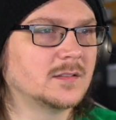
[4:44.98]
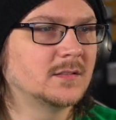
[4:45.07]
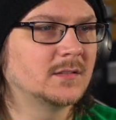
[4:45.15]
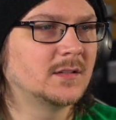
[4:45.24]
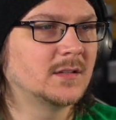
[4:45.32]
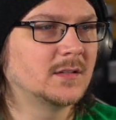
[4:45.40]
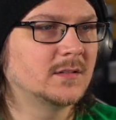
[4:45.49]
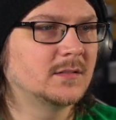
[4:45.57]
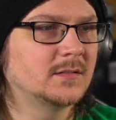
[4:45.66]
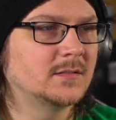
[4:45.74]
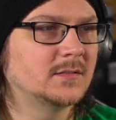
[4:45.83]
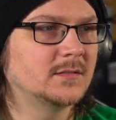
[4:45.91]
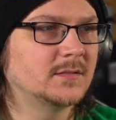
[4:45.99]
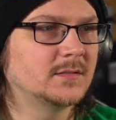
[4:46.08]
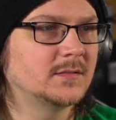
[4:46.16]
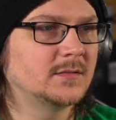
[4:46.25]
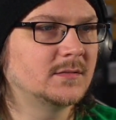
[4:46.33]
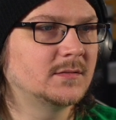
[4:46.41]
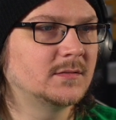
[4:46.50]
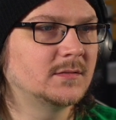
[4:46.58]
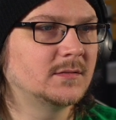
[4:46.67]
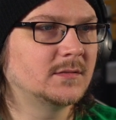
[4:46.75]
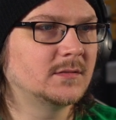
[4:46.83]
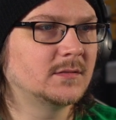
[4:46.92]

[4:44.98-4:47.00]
Nothing is said.